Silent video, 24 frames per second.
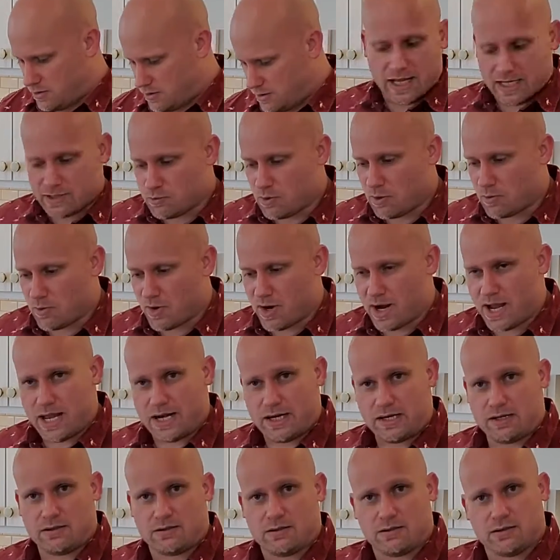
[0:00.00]
That's where we're
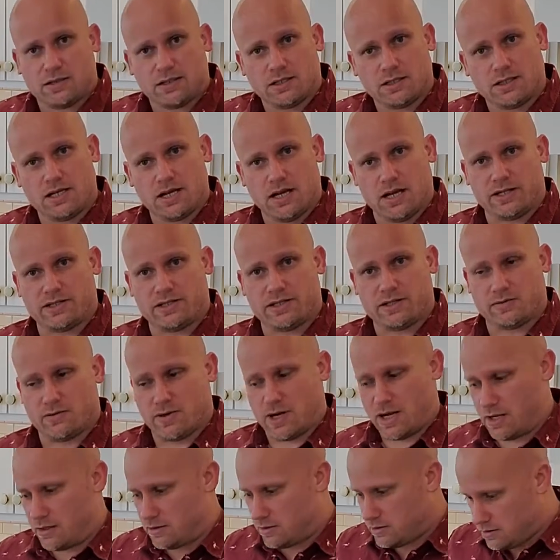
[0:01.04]
headed in the icing round.